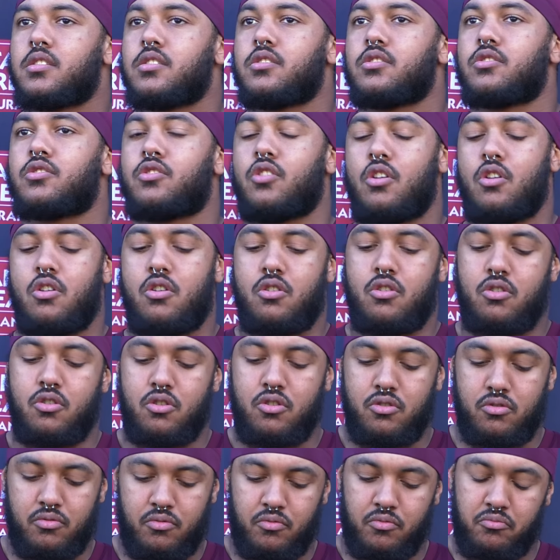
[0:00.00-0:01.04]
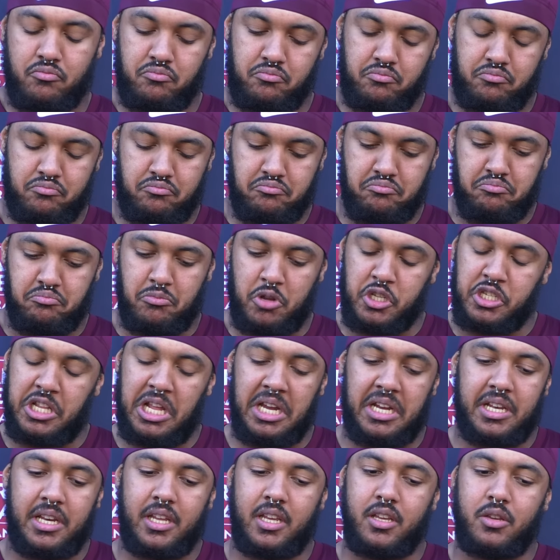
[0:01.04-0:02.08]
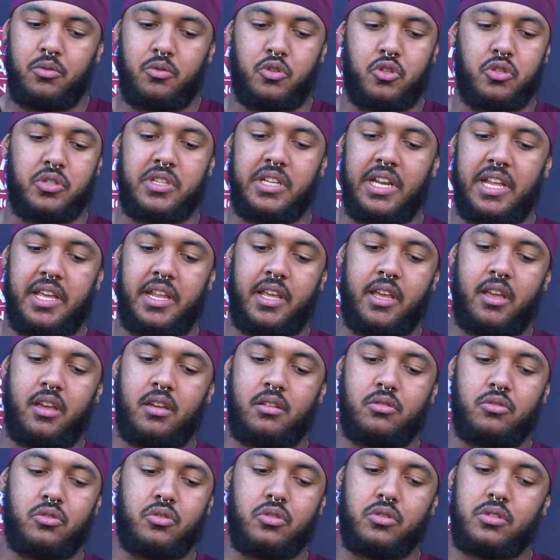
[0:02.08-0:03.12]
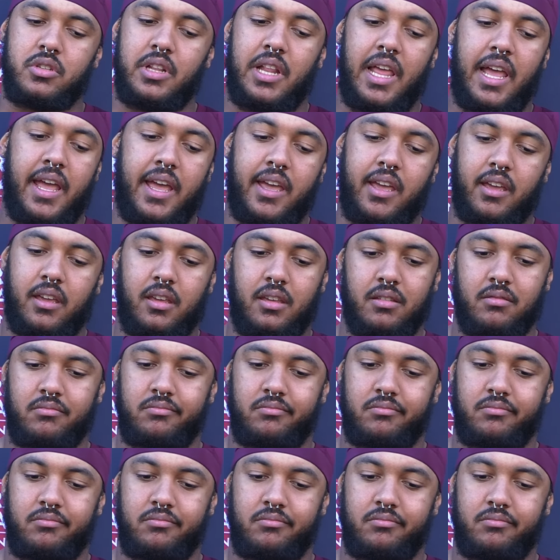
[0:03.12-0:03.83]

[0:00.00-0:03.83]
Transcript: So, most likely, you just lay down, you just, like,